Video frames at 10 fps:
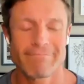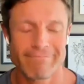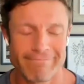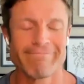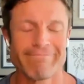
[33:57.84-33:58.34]

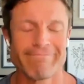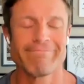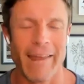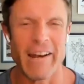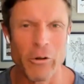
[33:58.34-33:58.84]
Mm.
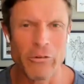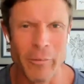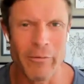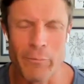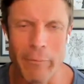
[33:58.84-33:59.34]
And I
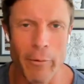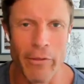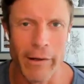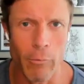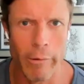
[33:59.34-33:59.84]
know some of
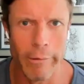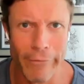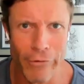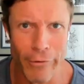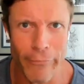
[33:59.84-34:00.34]
people are thinking,
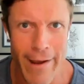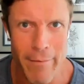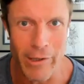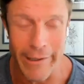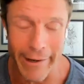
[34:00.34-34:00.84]
what if it's your
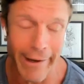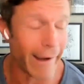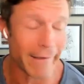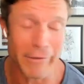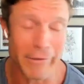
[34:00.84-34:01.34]
family?
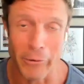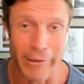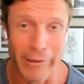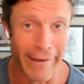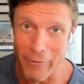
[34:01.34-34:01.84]
I
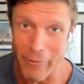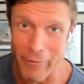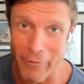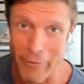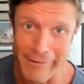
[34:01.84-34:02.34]
totally get that
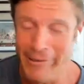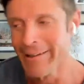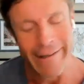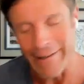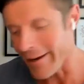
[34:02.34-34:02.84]
one too.
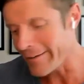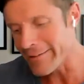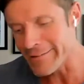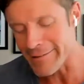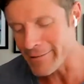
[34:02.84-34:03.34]

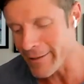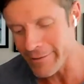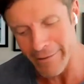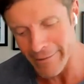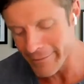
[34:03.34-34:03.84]
Hey,
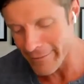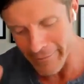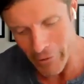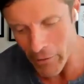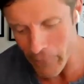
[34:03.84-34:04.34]
listen,
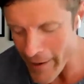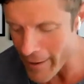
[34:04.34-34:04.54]
they're your